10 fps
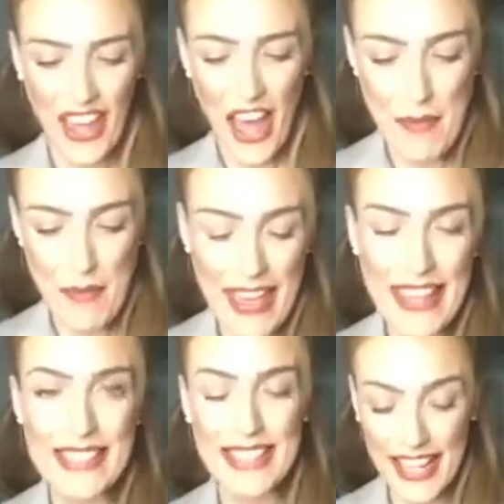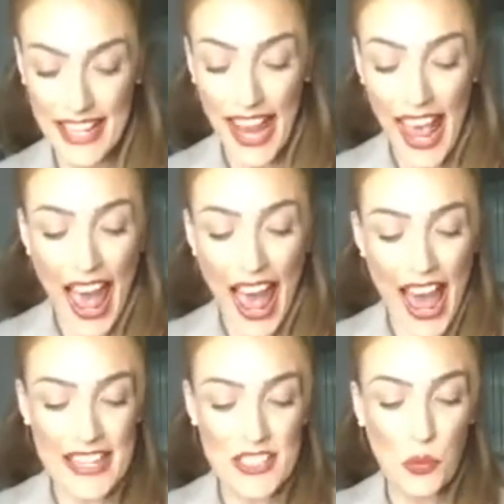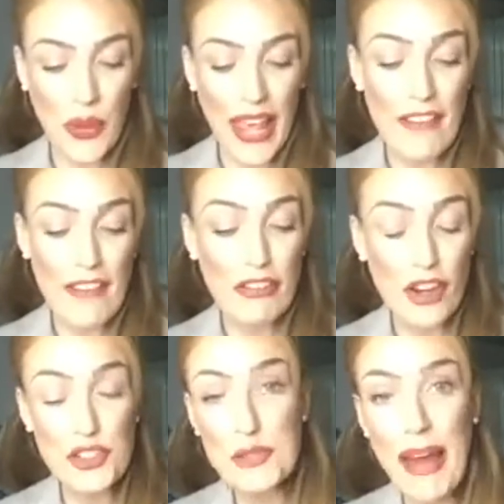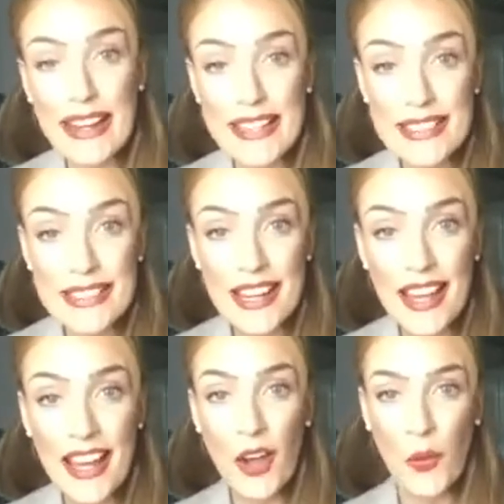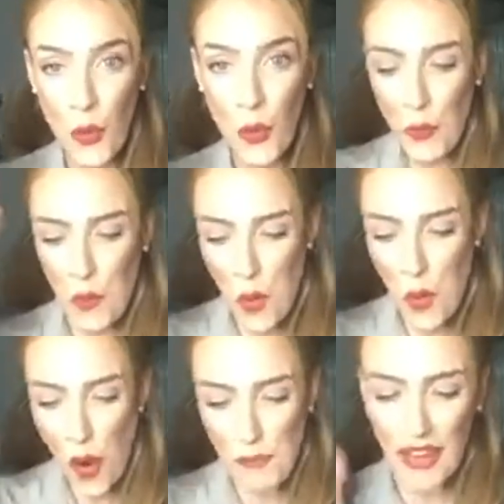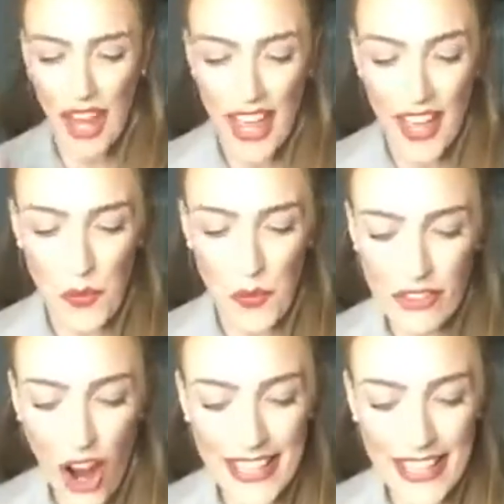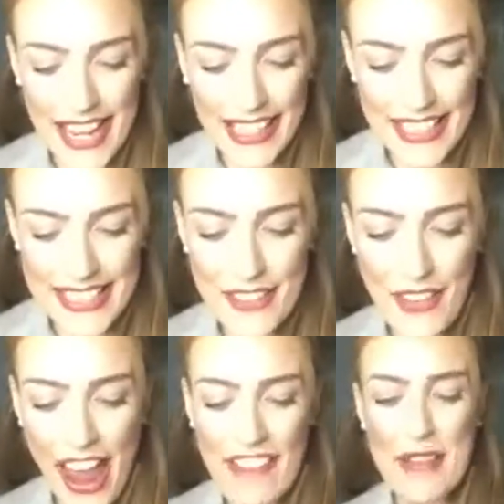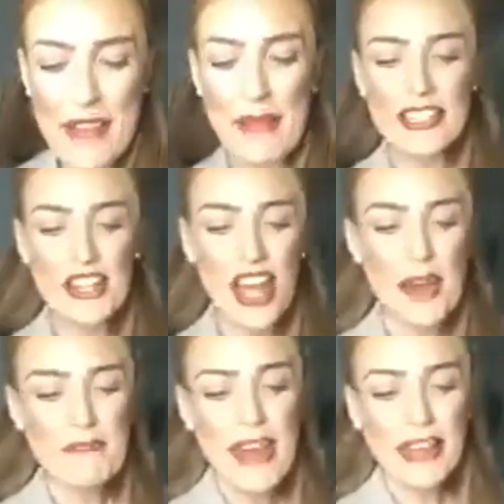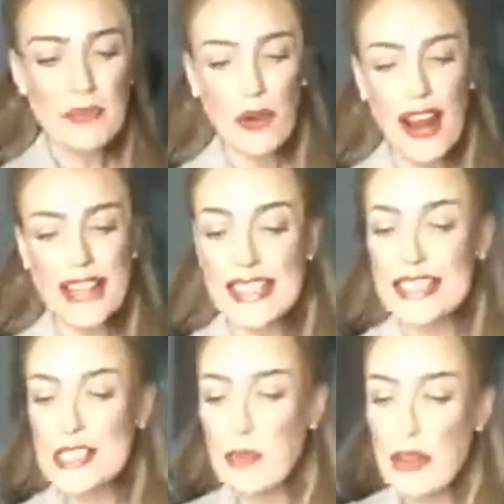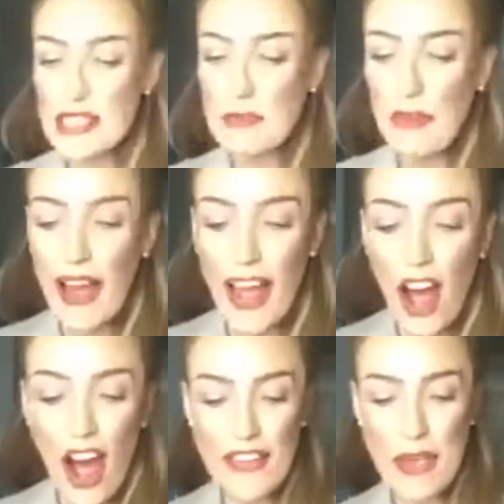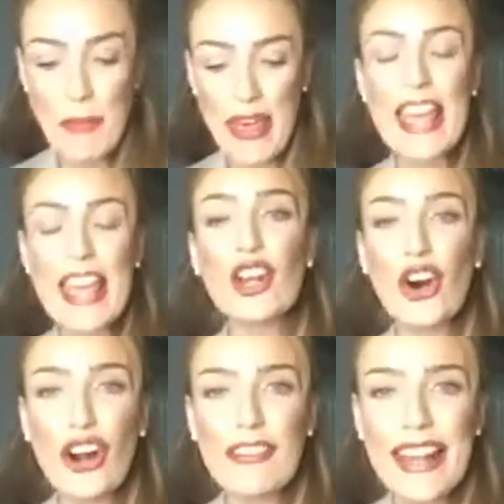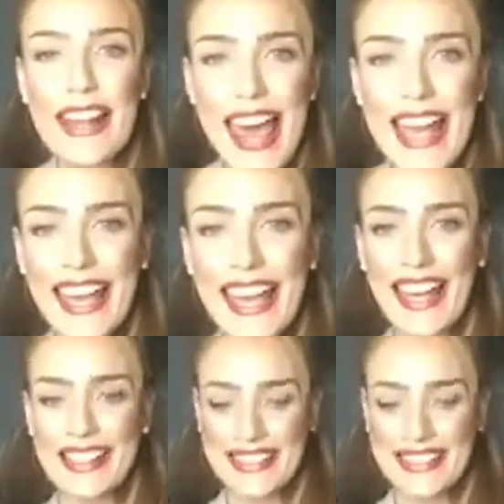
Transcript: Amazing. And we have a Roger Bannister. Whoop whoop. We've got Executive Area Manager Megan Bryson, sponsored by RVP Laura Leggett.